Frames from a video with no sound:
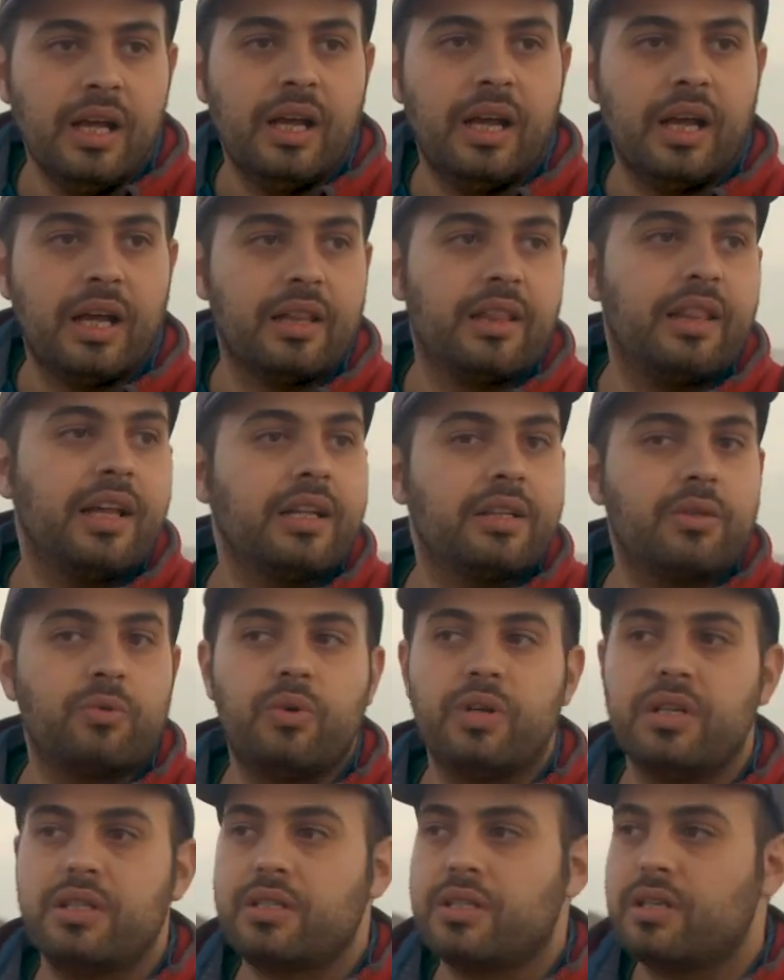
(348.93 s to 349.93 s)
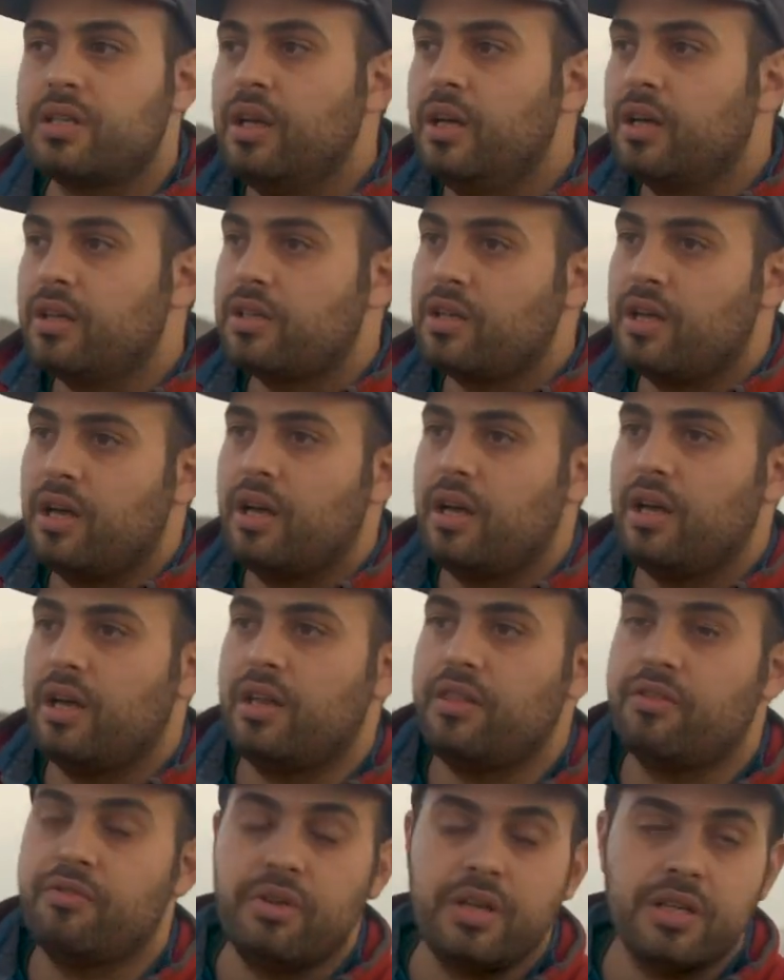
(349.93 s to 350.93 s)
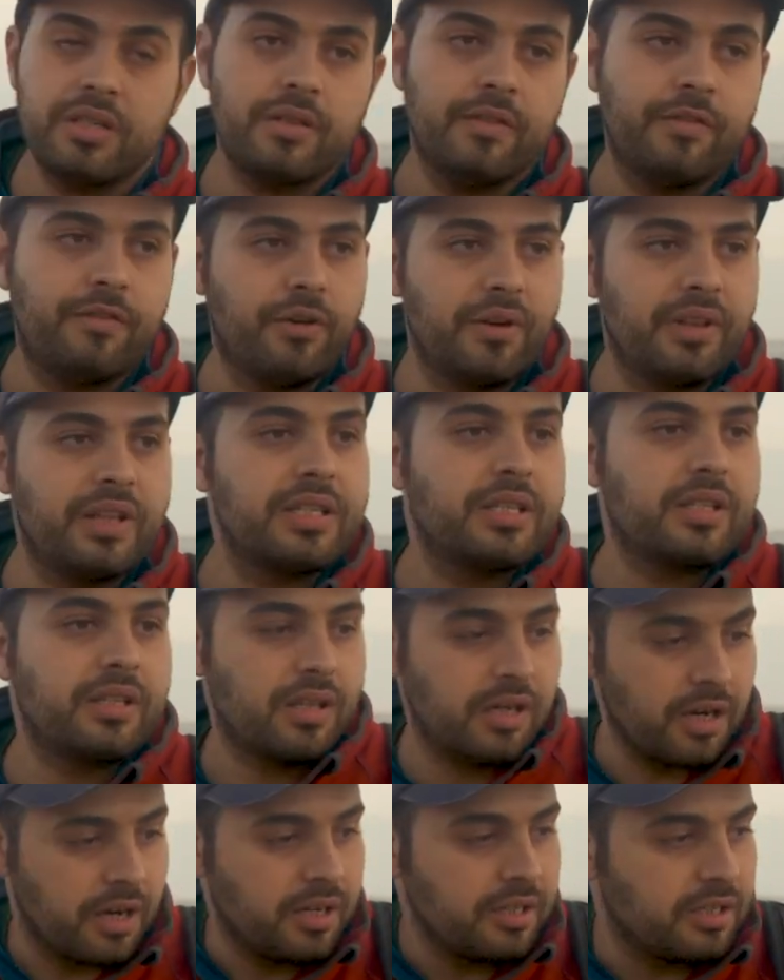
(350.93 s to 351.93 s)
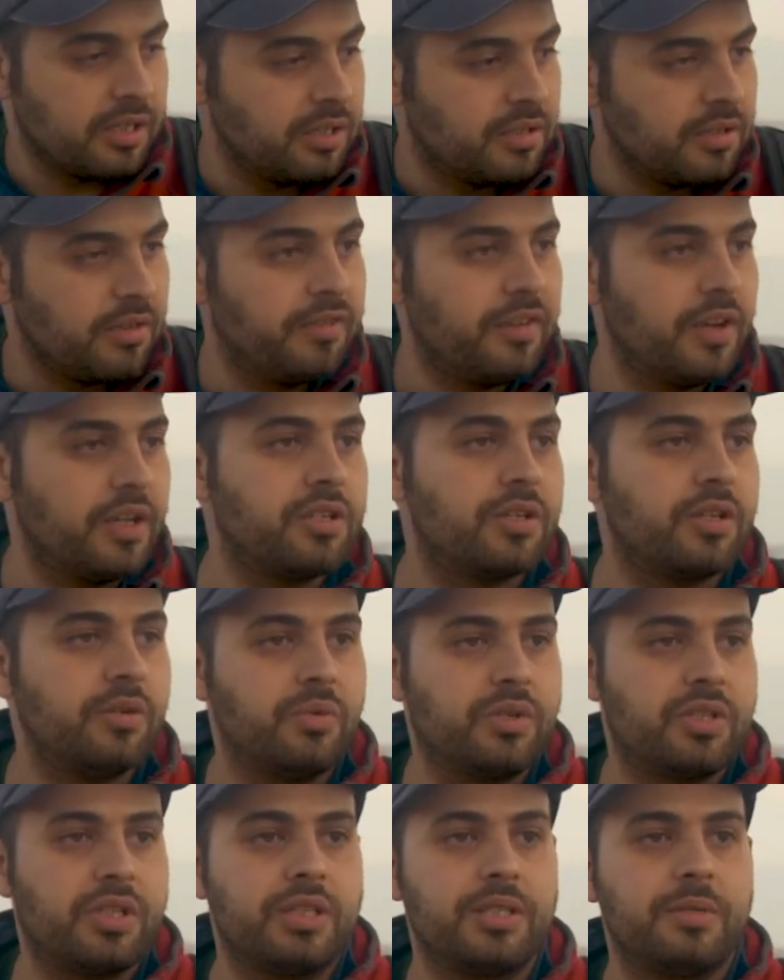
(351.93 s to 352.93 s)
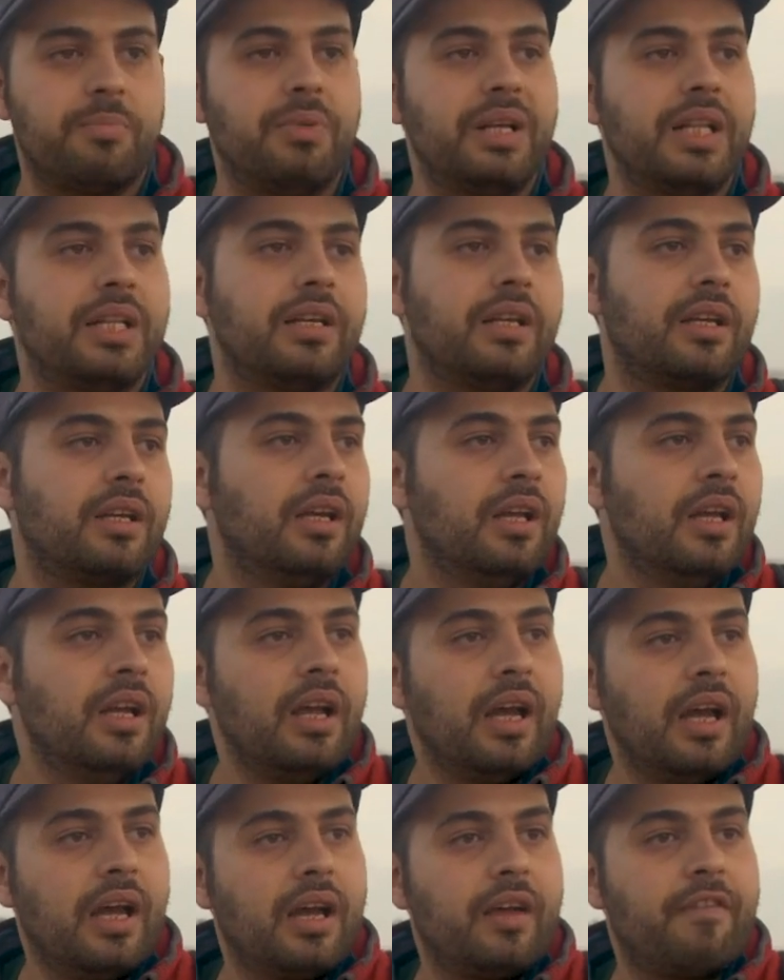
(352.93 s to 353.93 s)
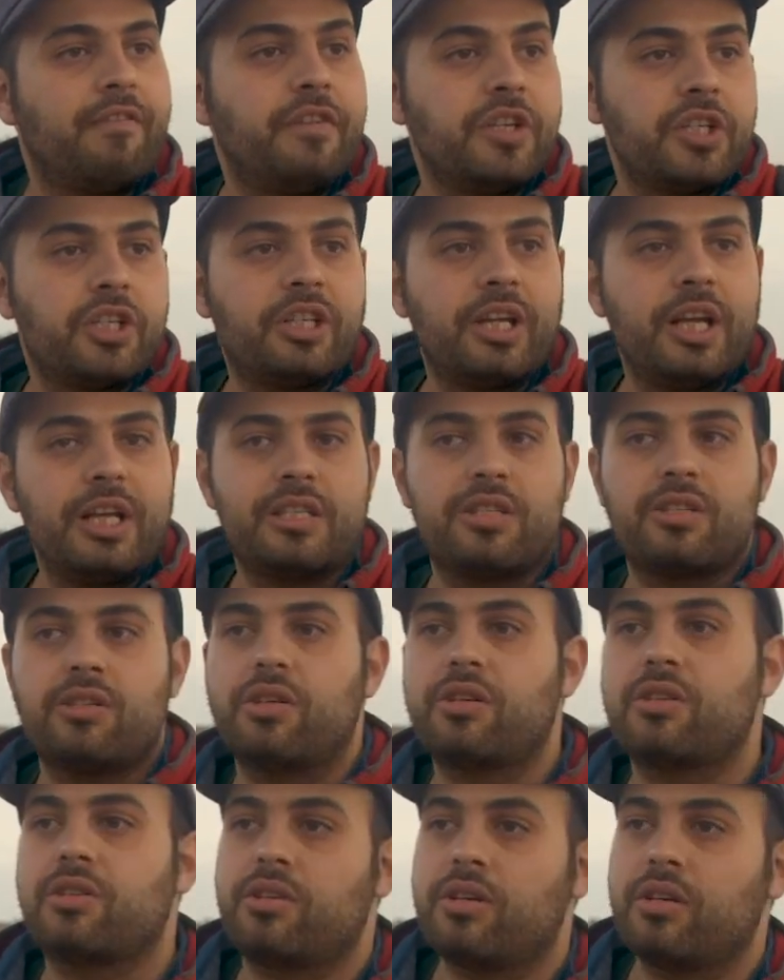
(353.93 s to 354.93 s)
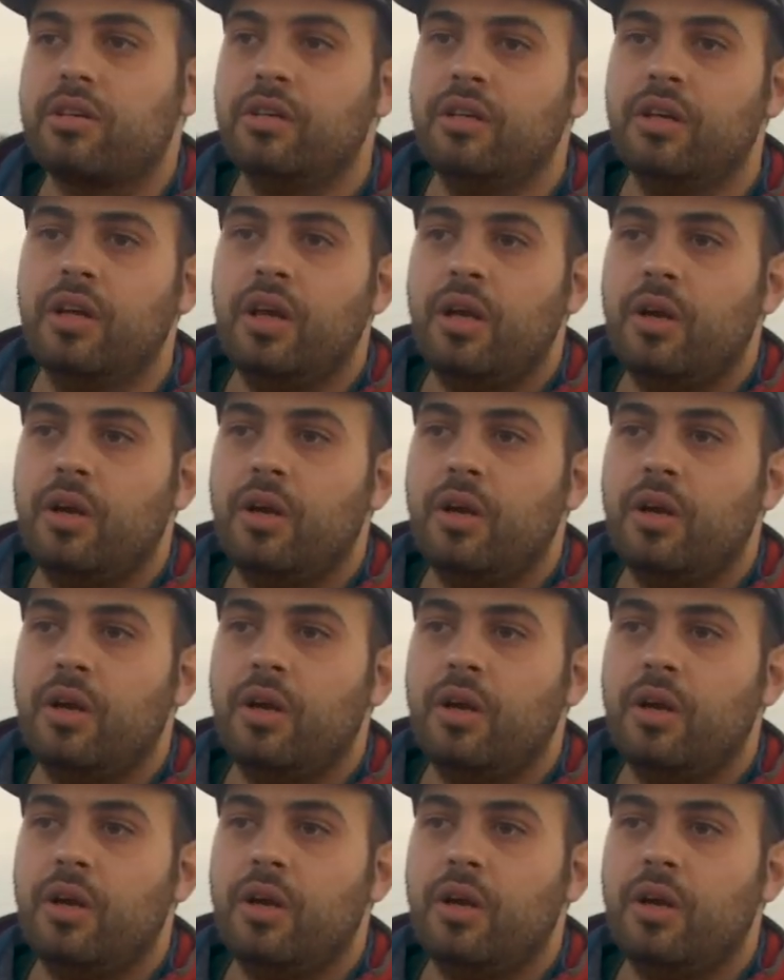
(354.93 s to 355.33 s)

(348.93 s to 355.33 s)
and that was the reason for this current intervention, which is building a fishtail structure,